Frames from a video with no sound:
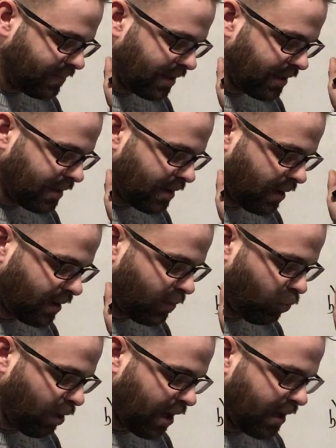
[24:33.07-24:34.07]
be on a
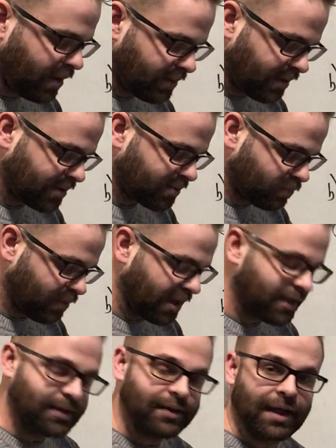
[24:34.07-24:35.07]
wire that's
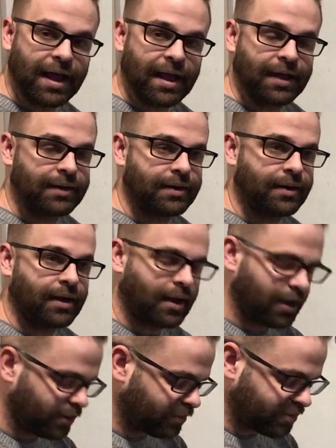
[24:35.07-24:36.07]
rated at
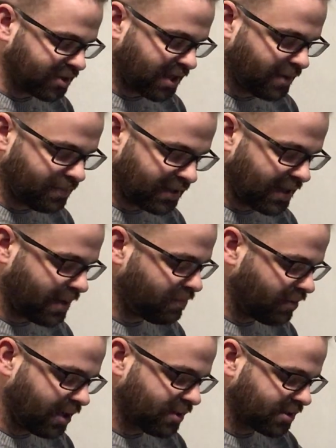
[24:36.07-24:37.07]
100%, but that
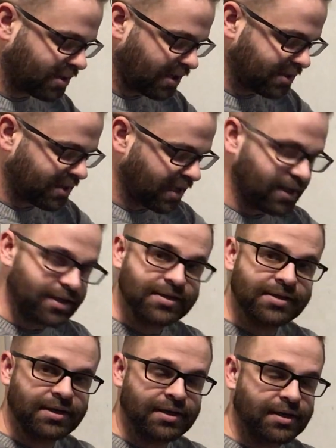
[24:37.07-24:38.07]
breaker size can't
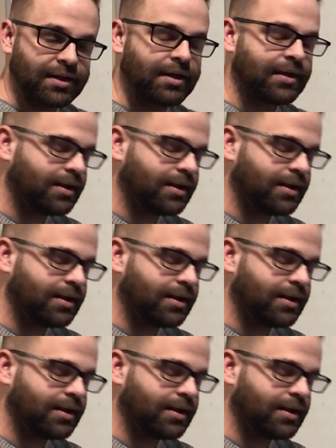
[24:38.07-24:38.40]
exceed it